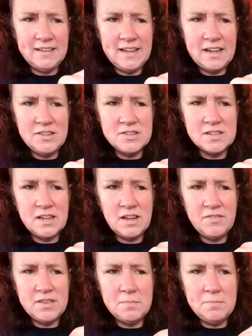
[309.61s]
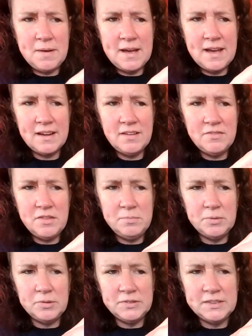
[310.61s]
and then just cover the back of the
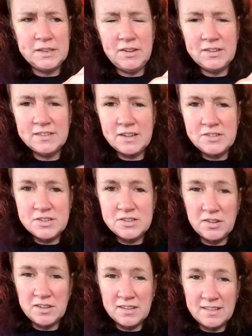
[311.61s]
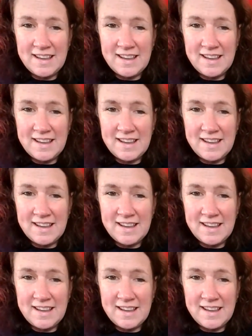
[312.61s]
ball so it looks like she's got